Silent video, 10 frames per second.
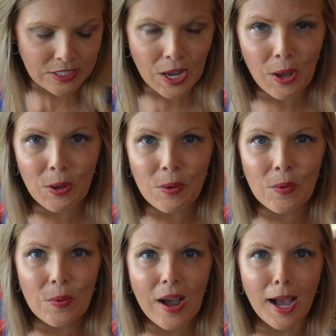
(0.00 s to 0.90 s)
So
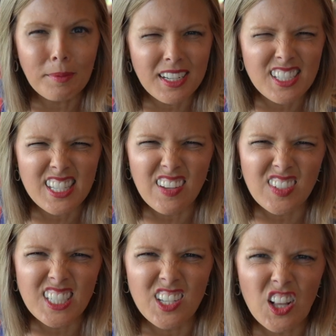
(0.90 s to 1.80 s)
I'm gonna save
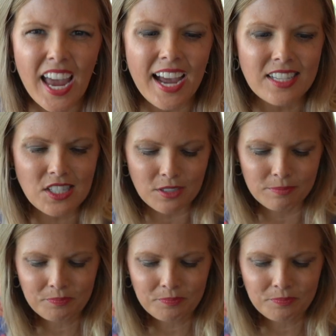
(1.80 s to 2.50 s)
it to last.